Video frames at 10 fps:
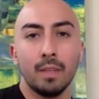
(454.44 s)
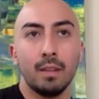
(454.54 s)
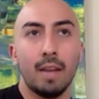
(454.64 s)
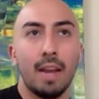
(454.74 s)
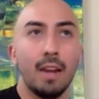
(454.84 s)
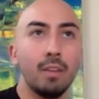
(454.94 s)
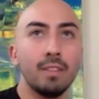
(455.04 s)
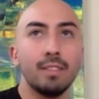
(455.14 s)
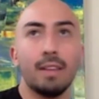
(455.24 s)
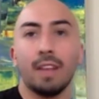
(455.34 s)
I know
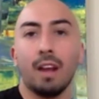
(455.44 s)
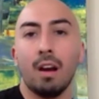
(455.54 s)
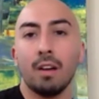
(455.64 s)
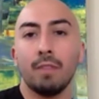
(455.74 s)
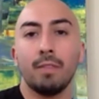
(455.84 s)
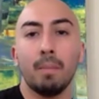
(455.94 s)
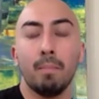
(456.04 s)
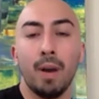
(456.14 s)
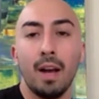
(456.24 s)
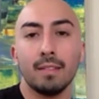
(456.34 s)
this knife's like
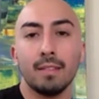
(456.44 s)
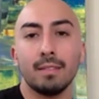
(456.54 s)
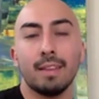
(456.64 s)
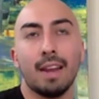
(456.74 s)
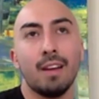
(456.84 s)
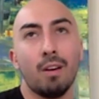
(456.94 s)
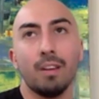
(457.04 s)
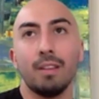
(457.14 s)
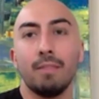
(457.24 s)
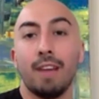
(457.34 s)
$150, kind of hard
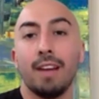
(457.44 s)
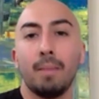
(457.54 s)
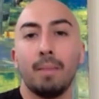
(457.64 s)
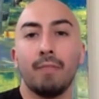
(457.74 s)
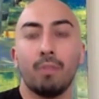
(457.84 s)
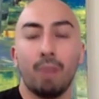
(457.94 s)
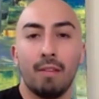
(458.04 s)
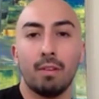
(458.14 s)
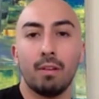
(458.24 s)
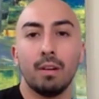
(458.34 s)
to divide it by
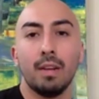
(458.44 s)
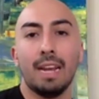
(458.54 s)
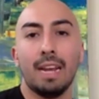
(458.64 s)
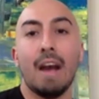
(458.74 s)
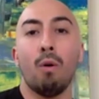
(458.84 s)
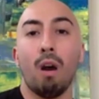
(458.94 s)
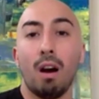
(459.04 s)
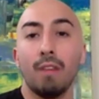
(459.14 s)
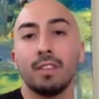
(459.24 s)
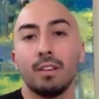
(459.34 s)
forever and how
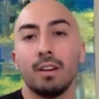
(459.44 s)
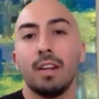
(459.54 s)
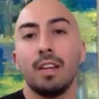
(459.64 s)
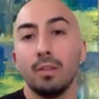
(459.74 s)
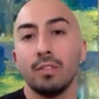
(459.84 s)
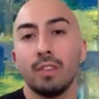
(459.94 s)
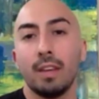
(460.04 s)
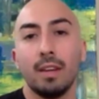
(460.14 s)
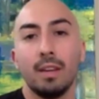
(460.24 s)
often they're going to use it.